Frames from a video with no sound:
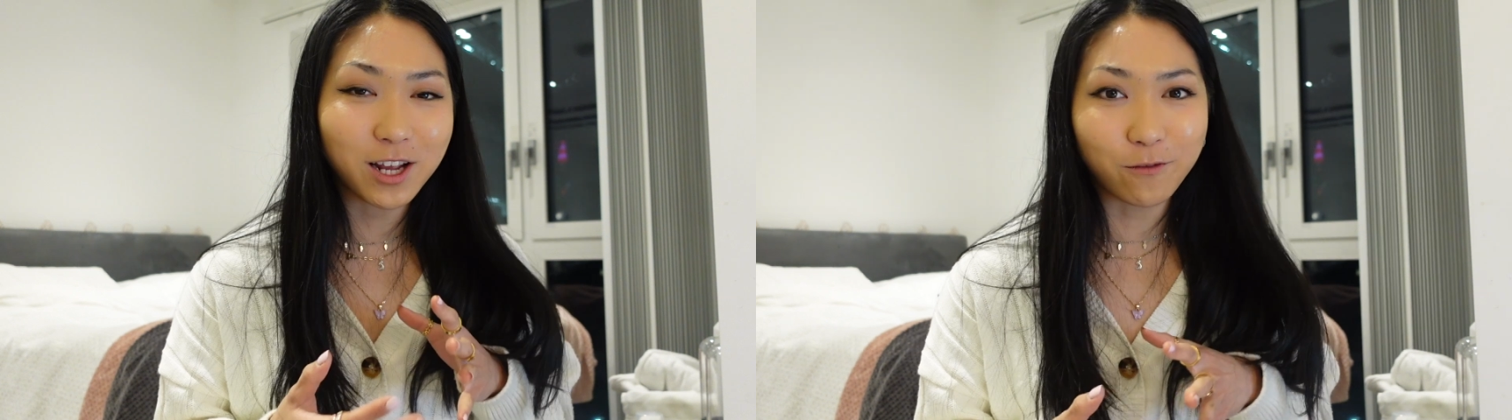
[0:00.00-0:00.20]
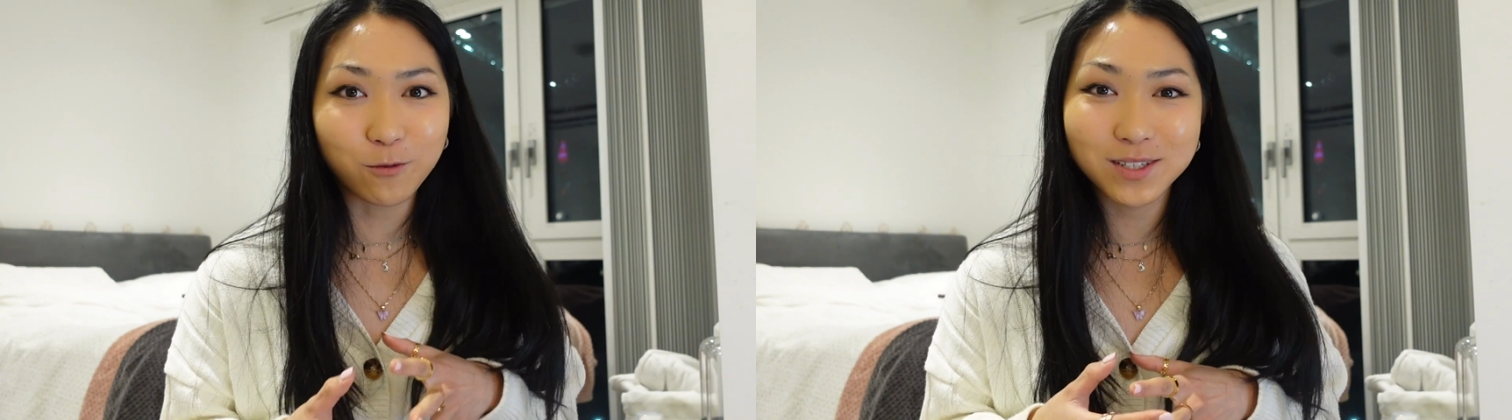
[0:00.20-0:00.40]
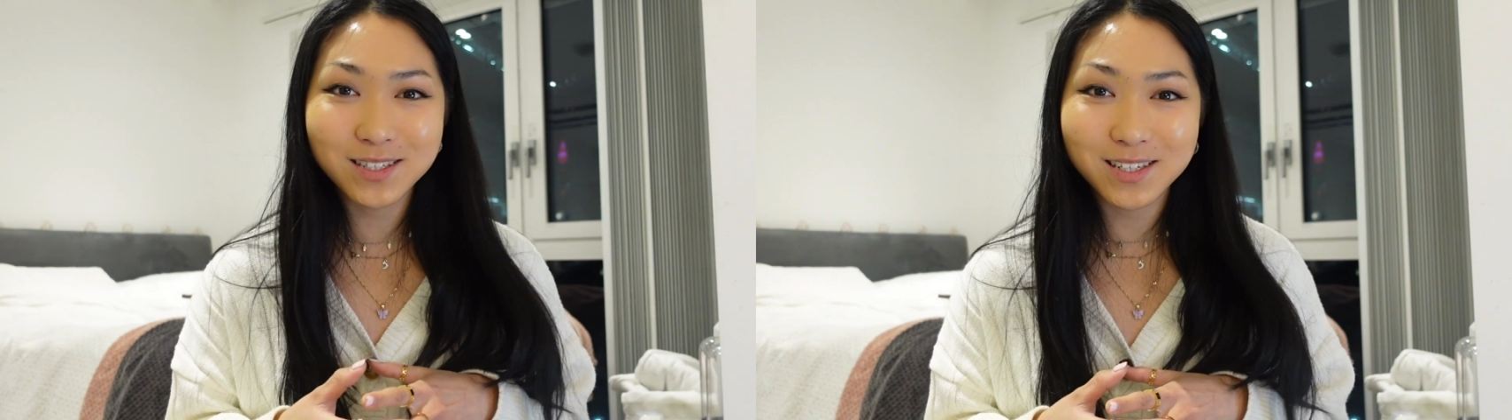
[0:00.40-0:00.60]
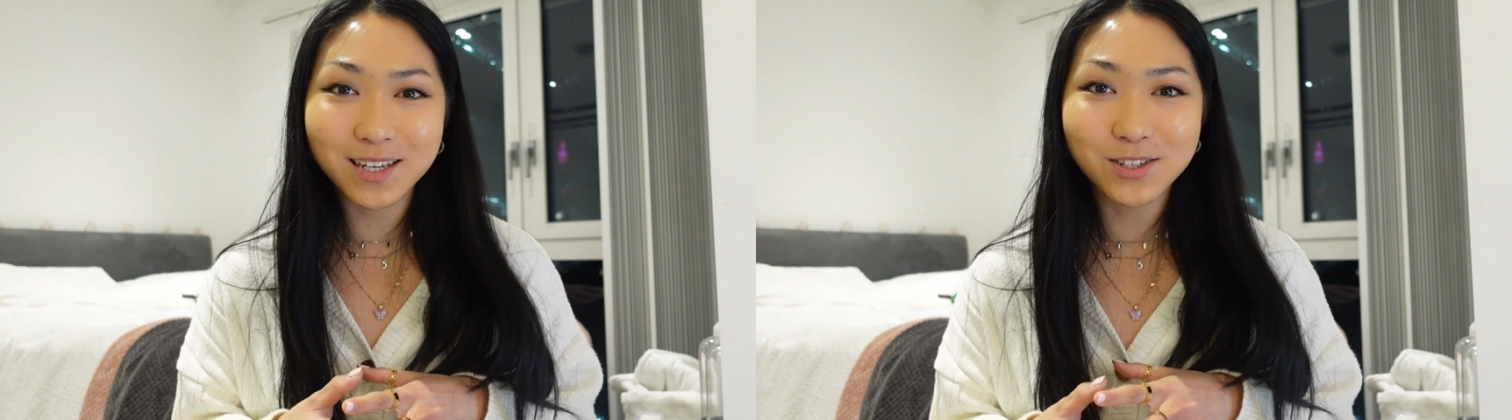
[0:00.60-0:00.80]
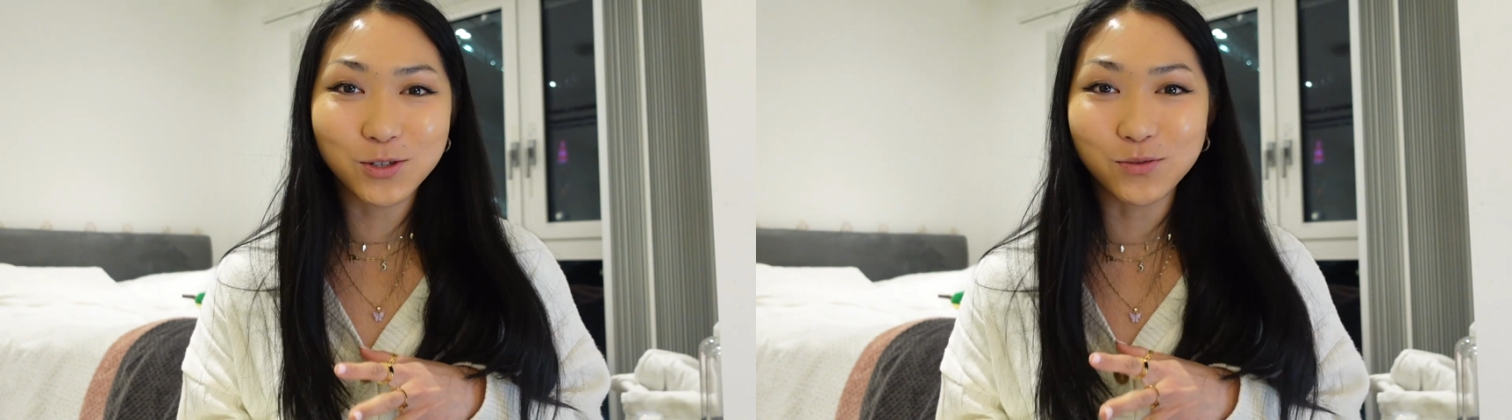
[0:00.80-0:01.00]
everyone
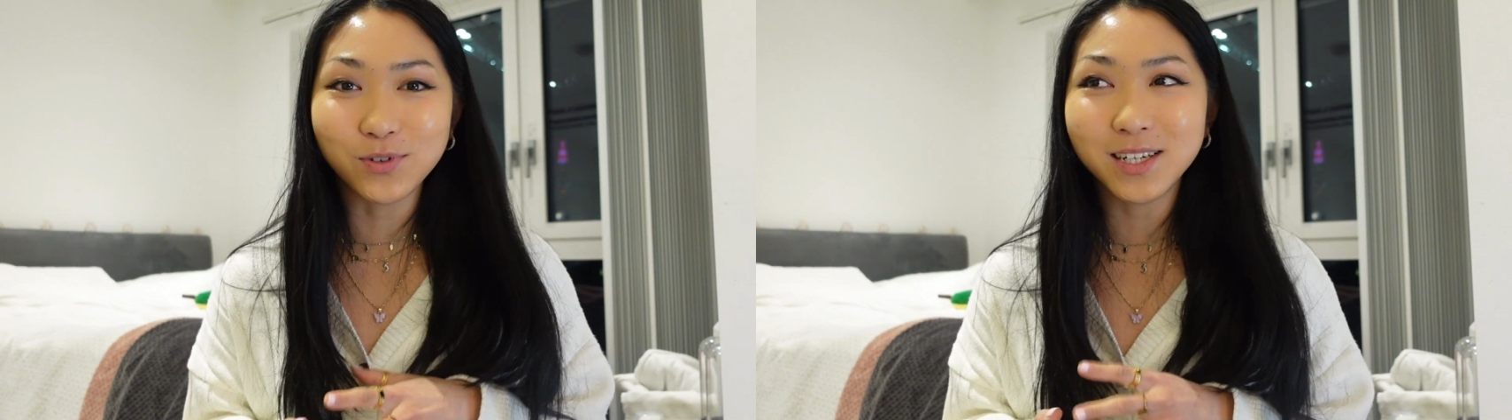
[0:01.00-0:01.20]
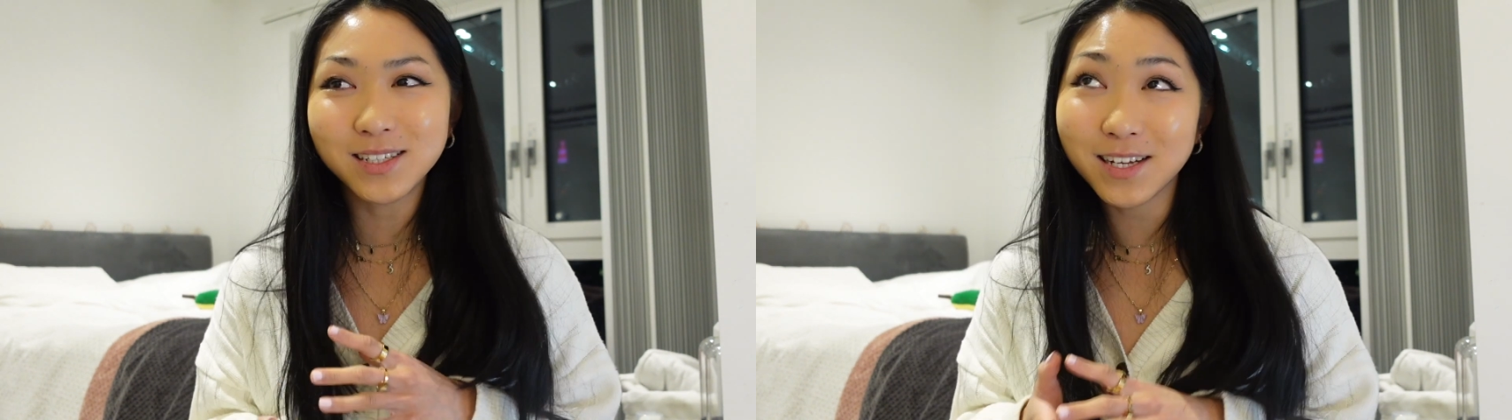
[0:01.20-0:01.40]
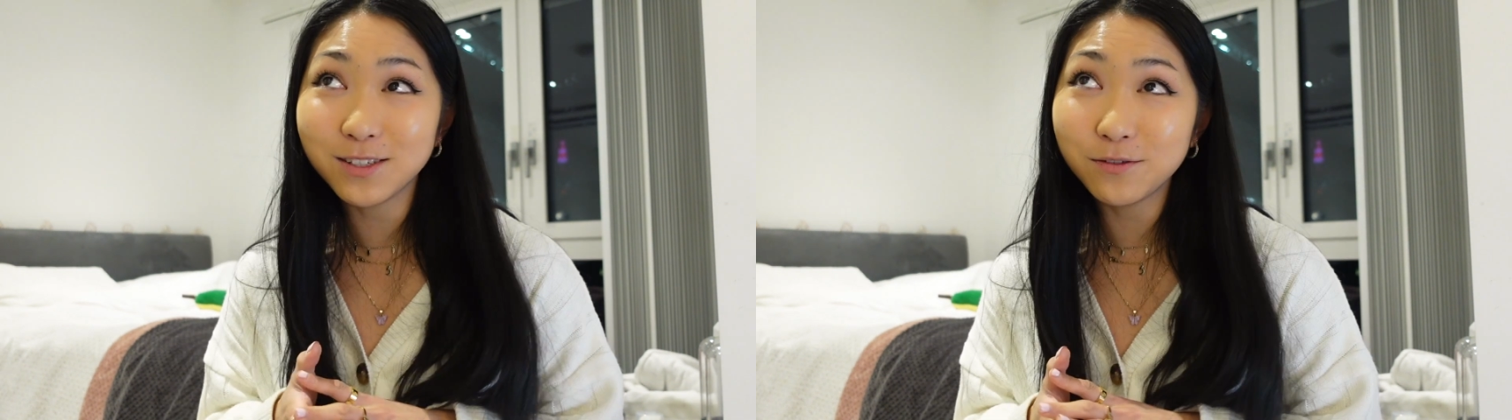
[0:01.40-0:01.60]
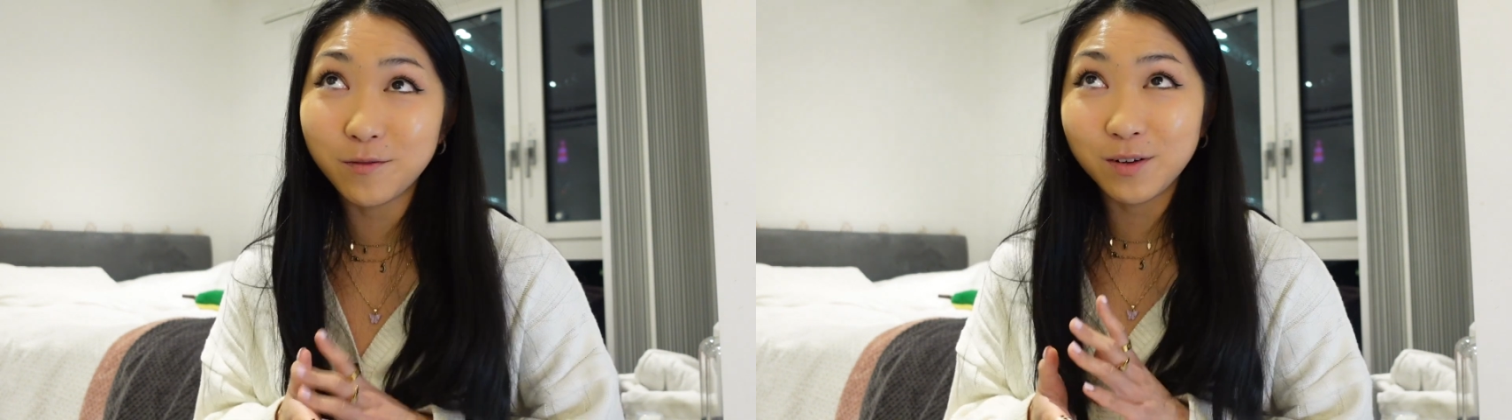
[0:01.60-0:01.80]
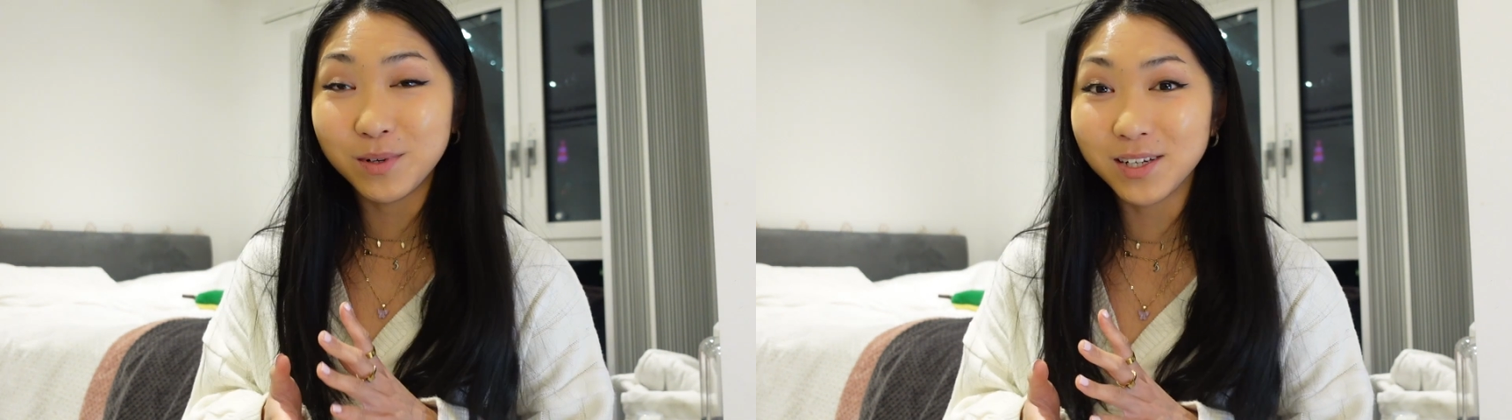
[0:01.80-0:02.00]
says to read 10 to
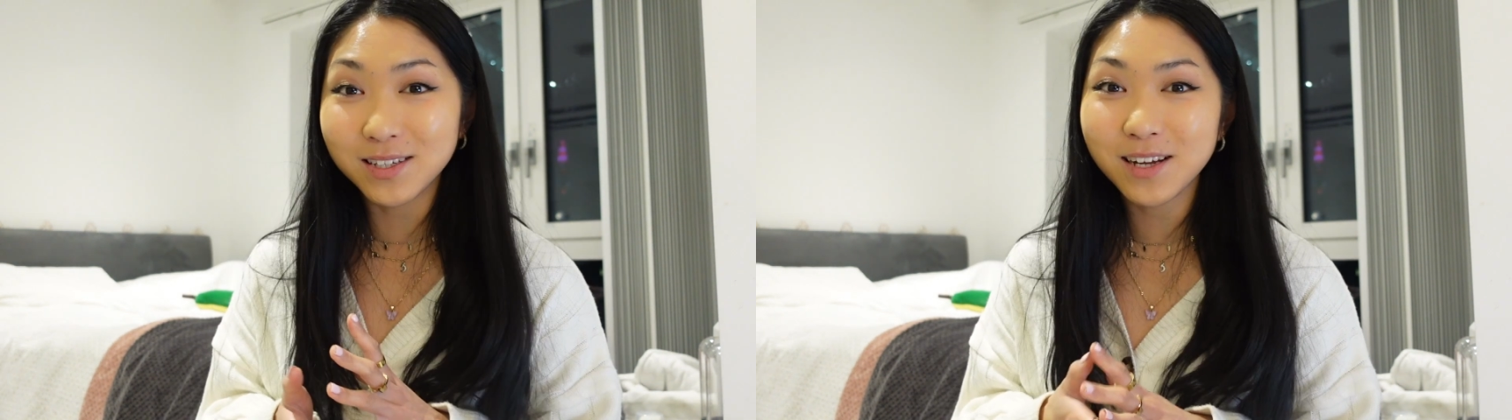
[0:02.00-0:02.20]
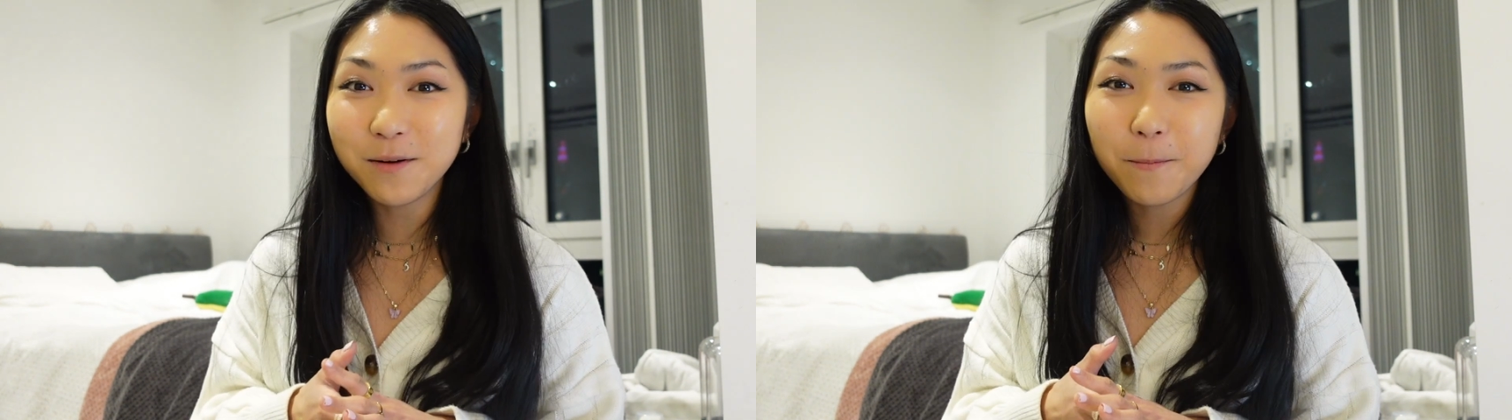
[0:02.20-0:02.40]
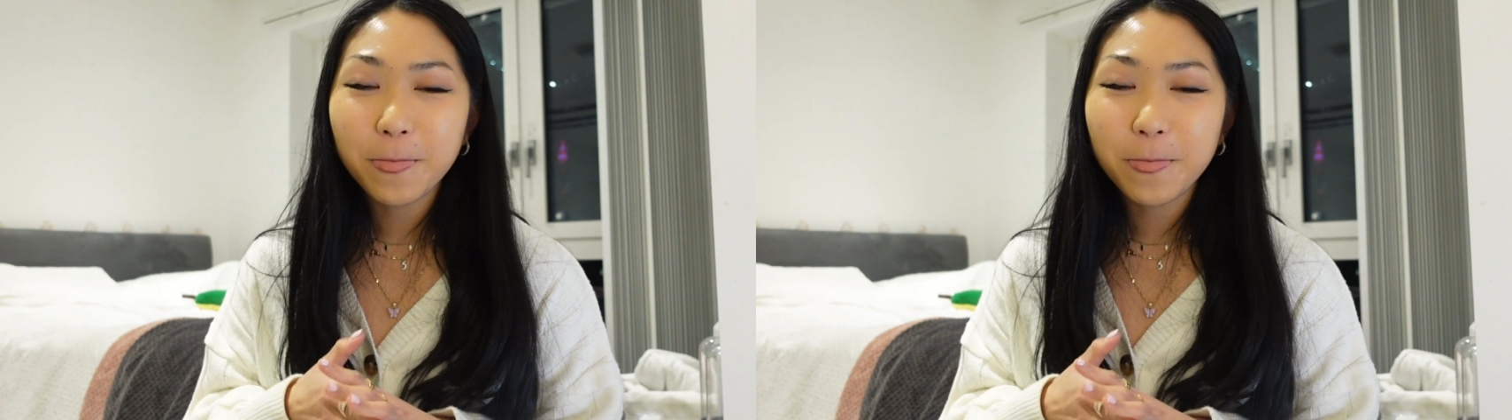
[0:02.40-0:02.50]
15 minutes